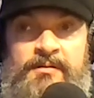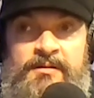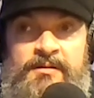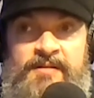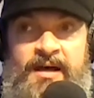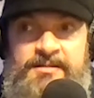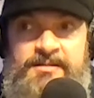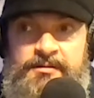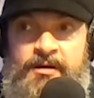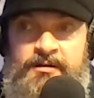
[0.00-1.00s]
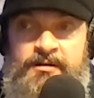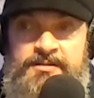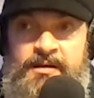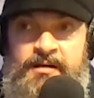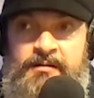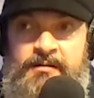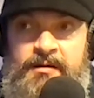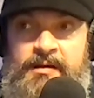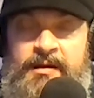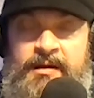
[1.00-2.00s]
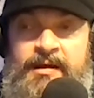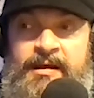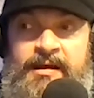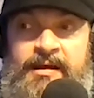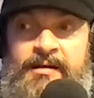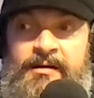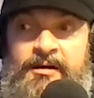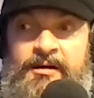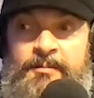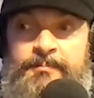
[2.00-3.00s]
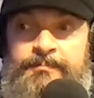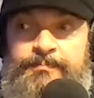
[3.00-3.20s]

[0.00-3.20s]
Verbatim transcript: the tides and currents there, and um,